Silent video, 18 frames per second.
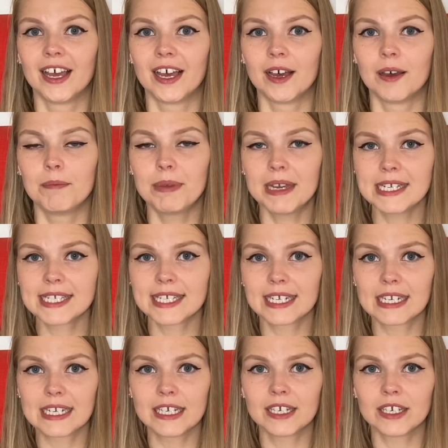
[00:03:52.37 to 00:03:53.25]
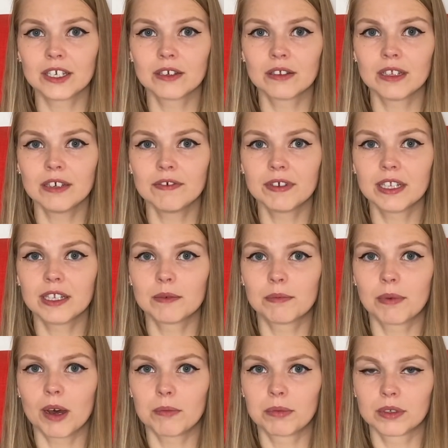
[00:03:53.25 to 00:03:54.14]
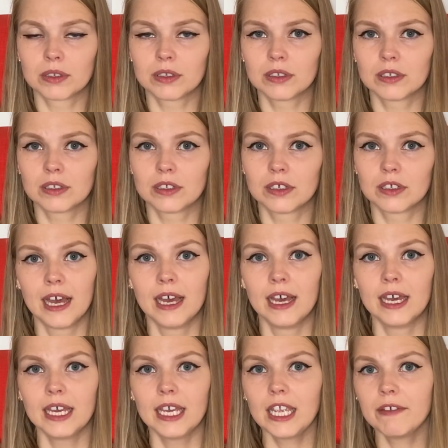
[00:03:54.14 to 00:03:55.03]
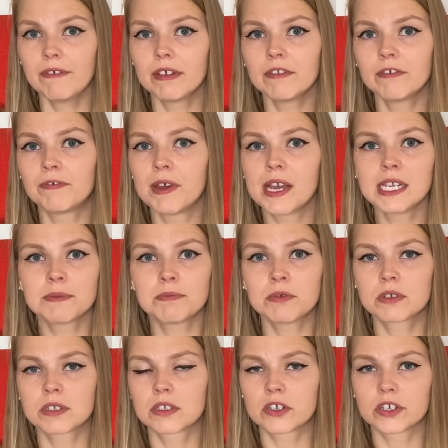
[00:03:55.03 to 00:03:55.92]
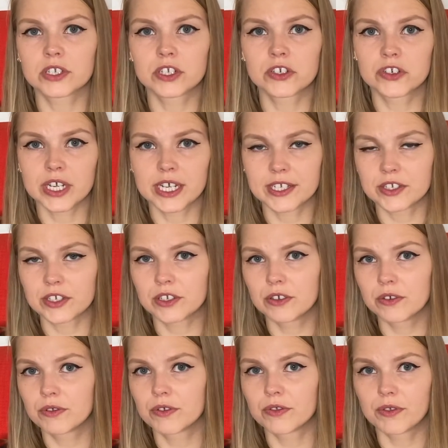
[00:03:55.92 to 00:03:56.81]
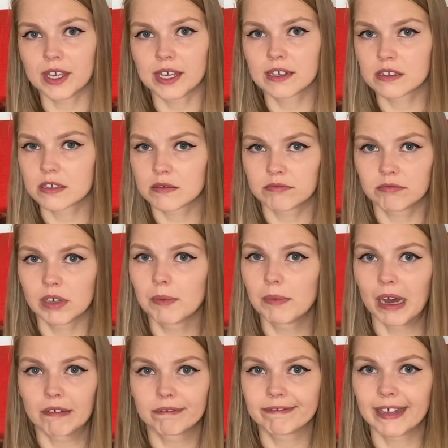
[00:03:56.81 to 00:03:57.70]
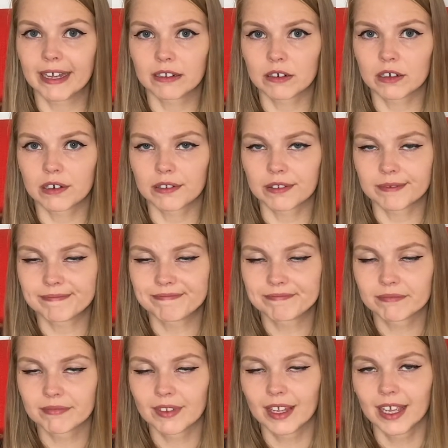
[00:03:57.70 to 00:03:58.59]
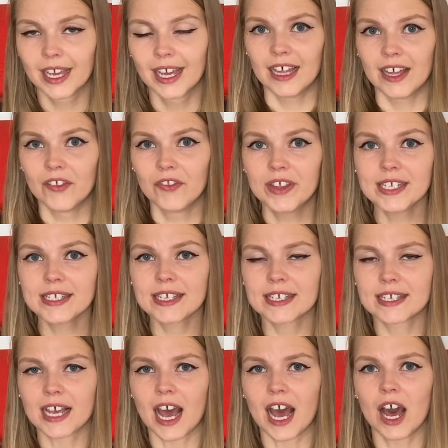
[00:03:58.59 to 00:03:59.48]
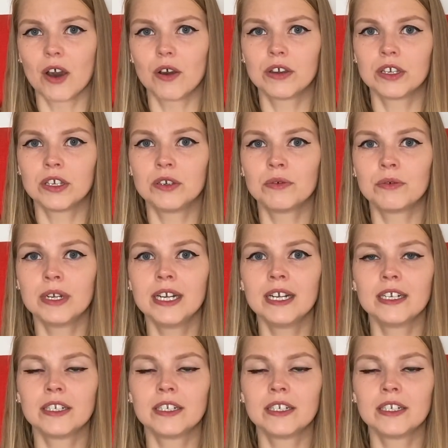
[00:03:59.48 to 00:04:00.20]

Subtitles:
Basically, you live in a bubble. Even Facebook starts suggesting you the things about flat Earth. This is how you really